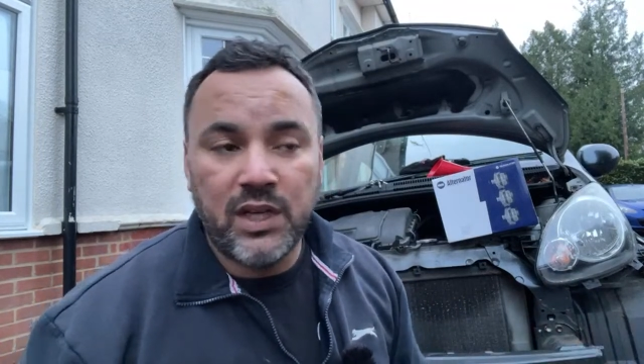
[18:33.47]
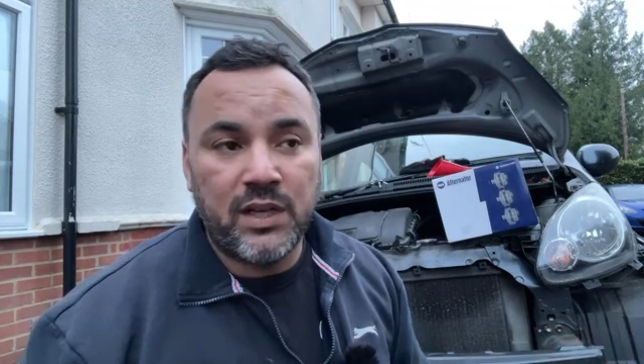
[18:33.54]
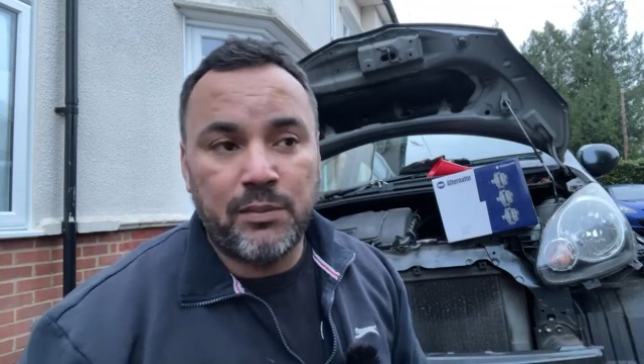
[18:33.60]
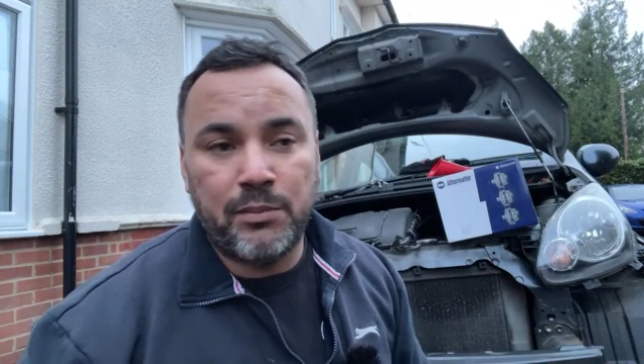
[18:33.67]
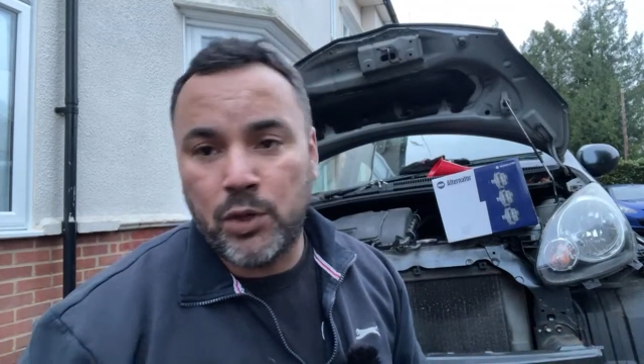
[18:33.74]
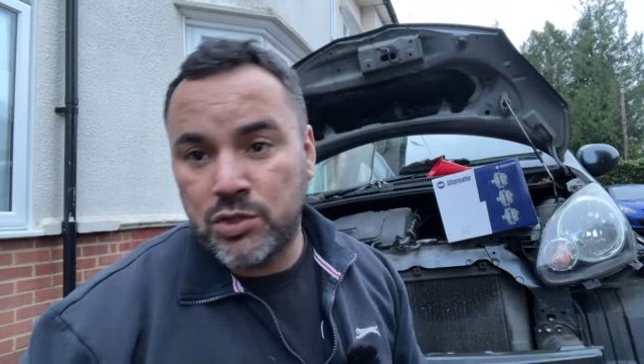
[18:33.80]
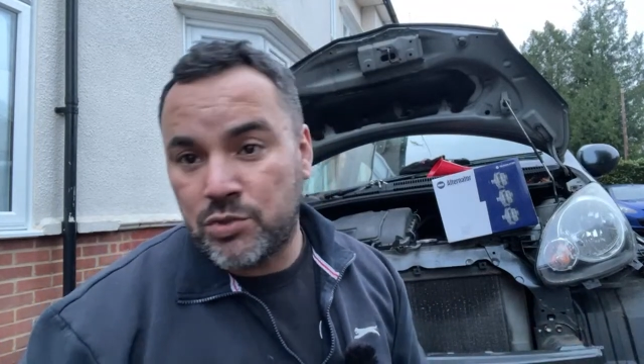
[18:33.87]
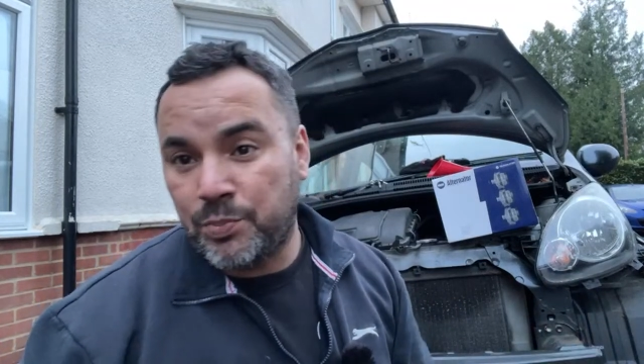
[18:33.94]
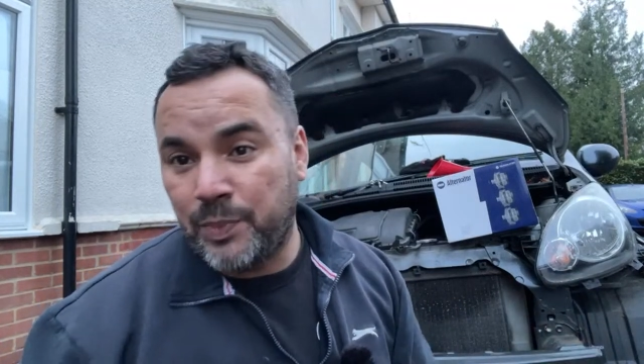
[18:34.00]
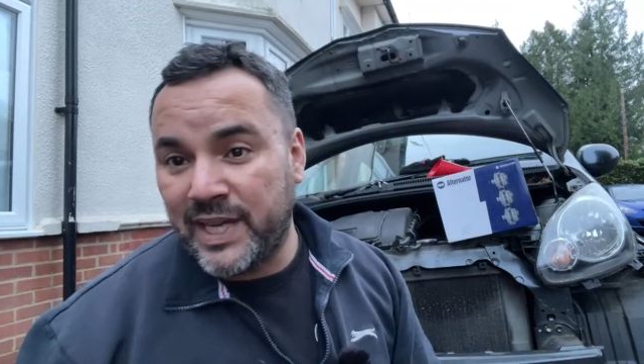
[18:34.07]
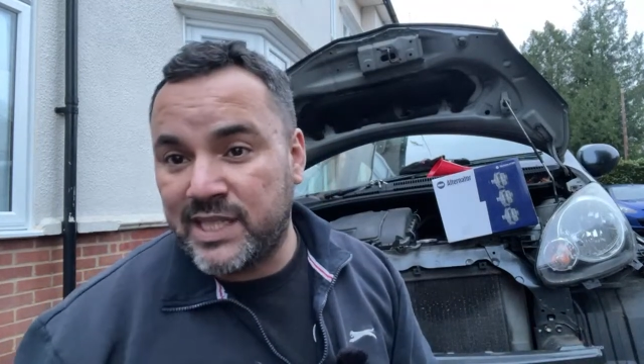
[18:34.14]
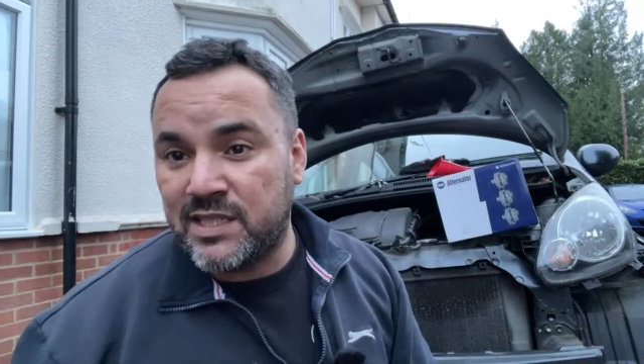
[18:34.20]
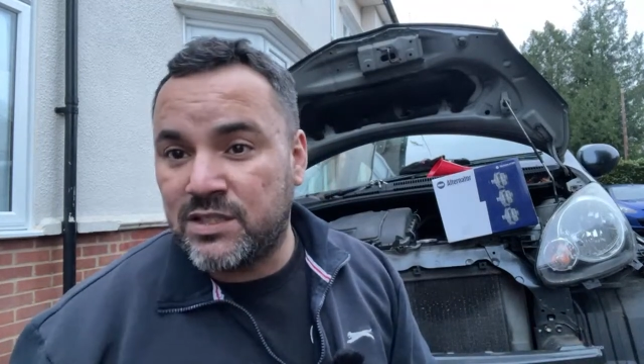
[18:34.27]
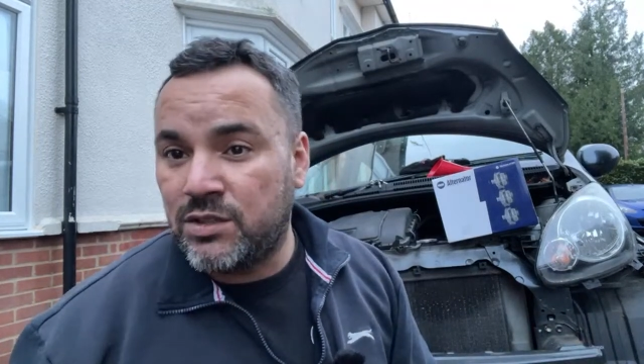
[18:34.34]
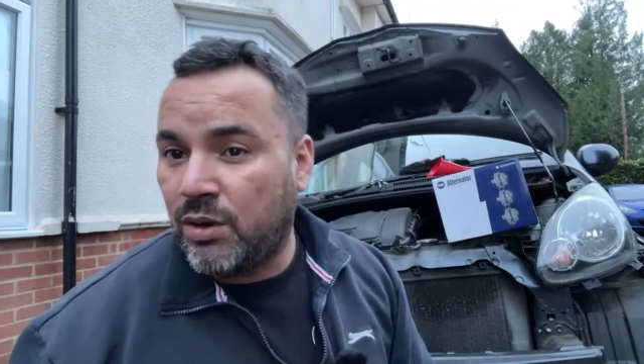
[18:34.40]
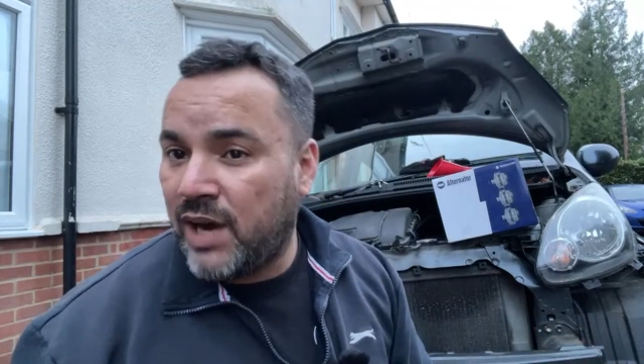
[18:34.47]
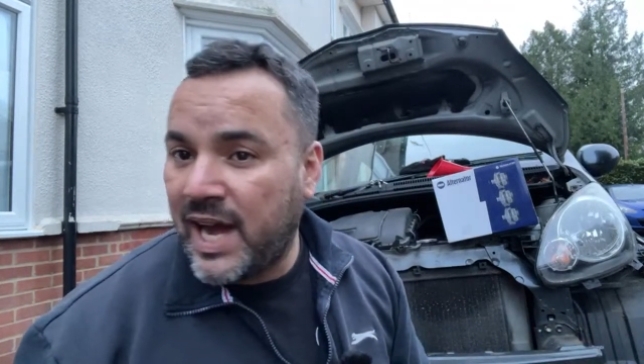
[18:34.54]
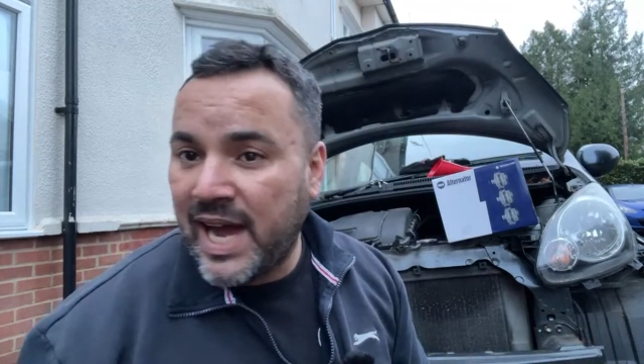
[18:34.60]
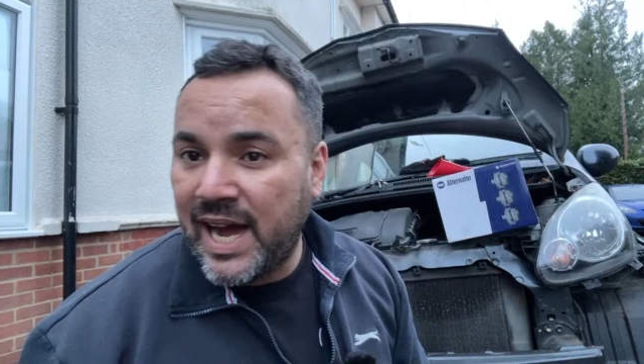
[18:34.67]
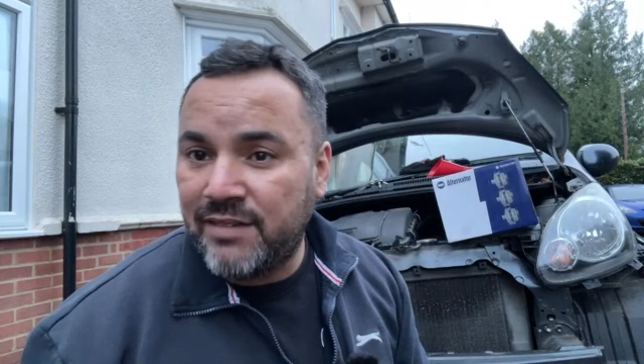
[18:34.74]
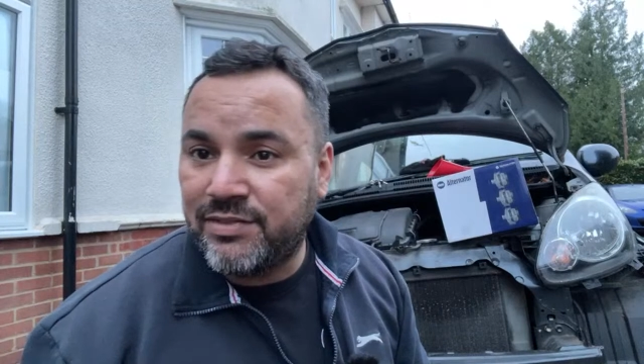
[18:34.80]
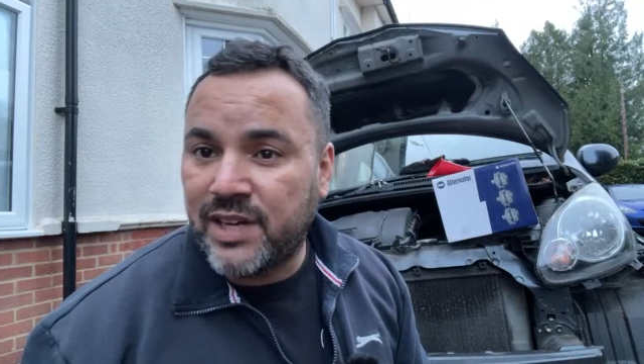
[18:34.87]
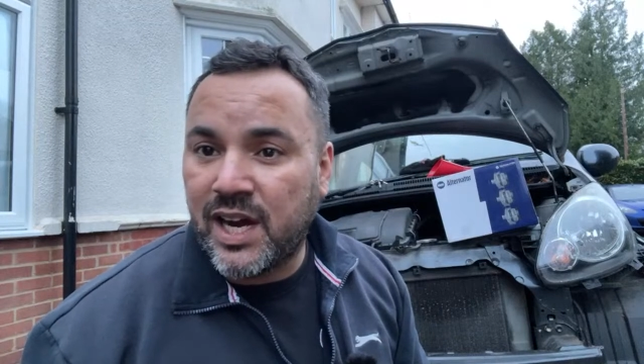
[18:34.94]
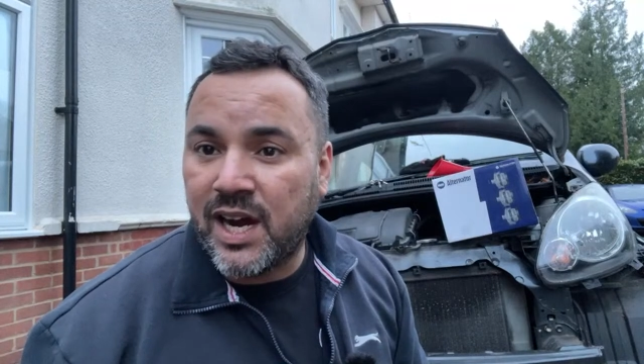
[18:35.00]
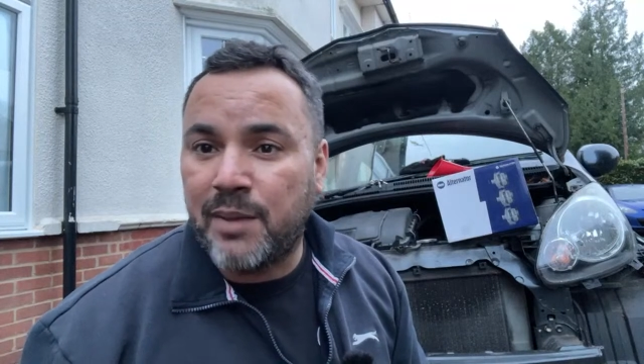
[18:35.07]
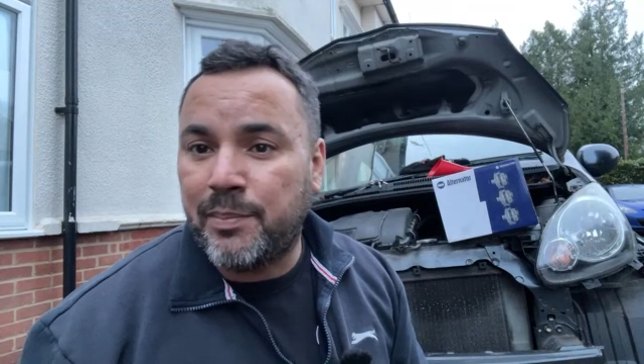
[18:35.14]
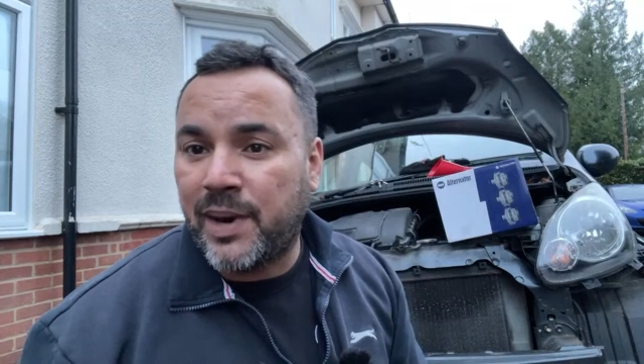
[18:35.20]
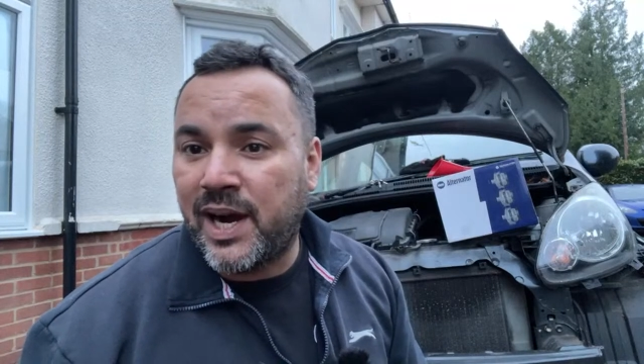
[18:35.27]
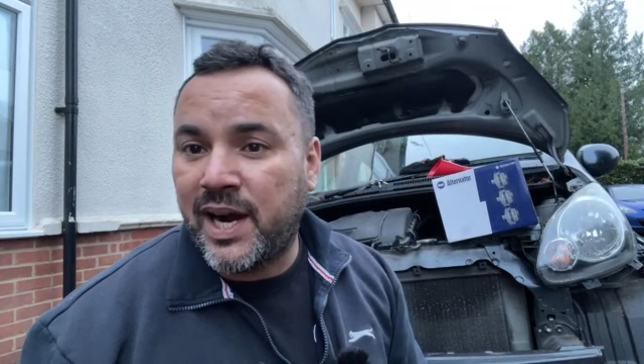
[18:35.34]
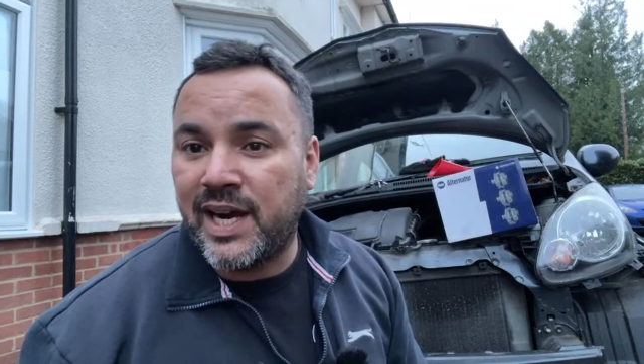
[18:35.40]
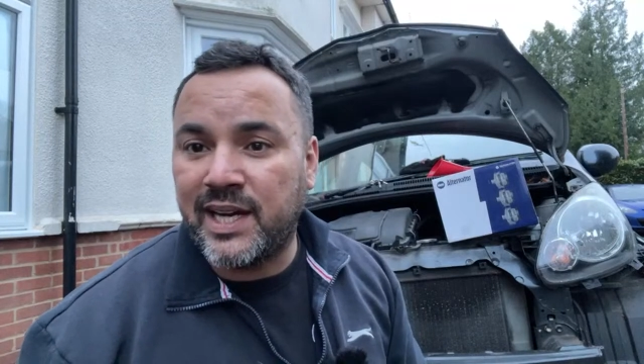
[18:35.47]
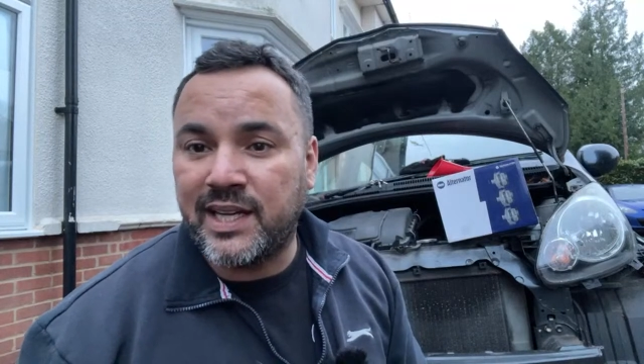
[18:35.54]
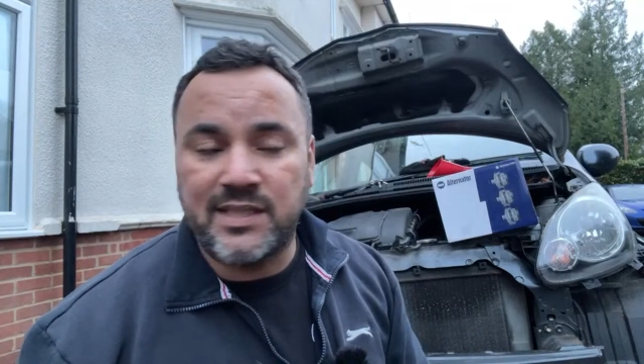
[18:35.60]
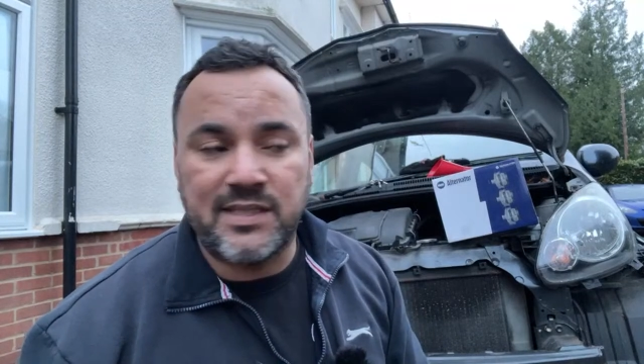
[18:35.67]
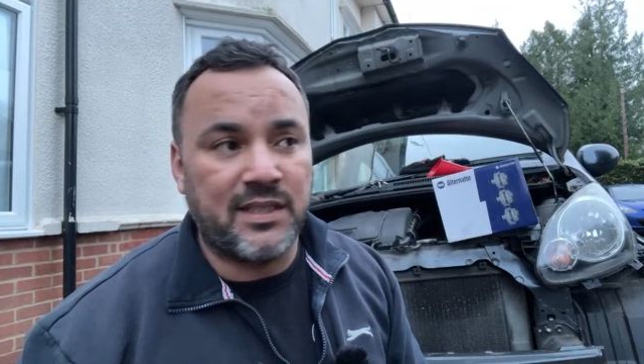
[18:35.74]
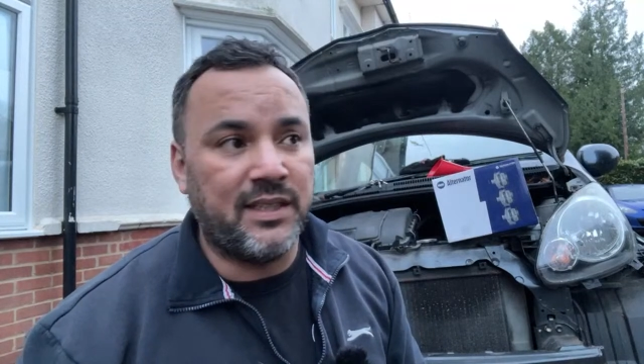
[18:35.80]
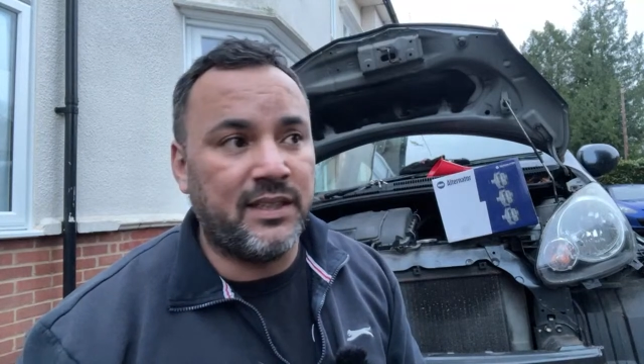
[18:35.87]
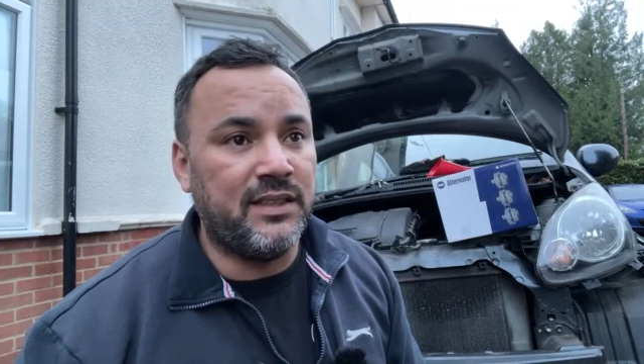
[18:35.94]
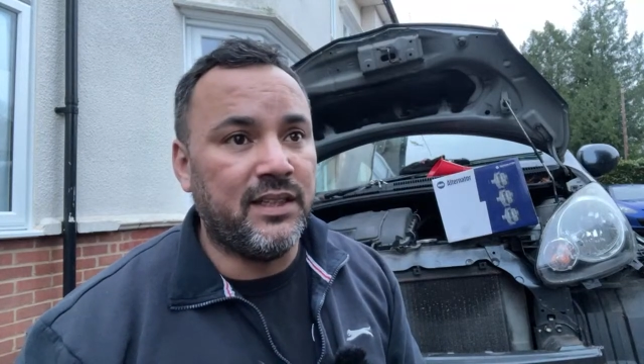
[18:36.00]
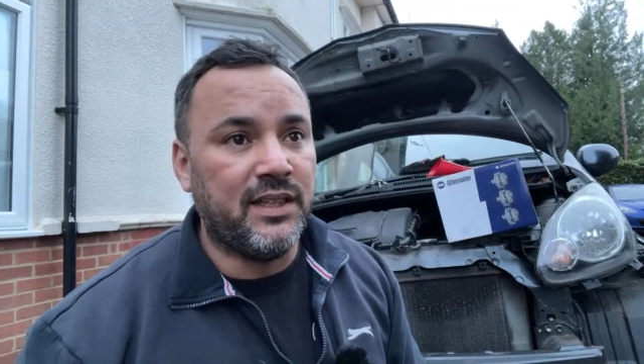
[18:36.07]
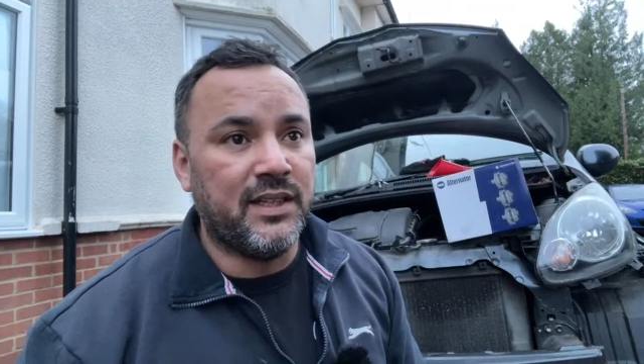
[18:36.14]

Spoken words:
Most places don't have car parks, and